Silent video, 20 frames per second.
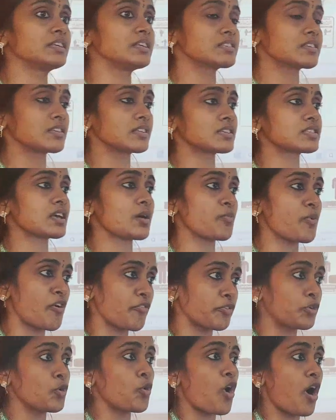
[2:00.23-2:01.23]
These are the some
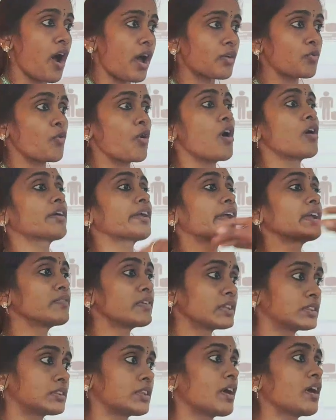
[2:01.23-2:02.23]
of you are working
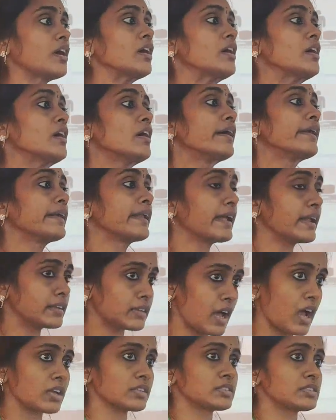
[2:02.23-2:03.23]
with the
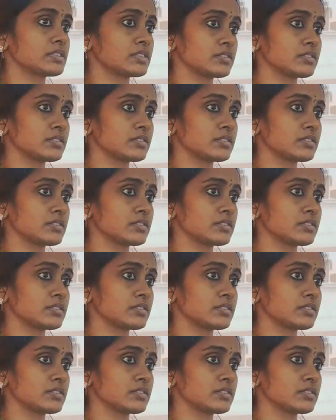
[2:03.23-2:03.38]
data.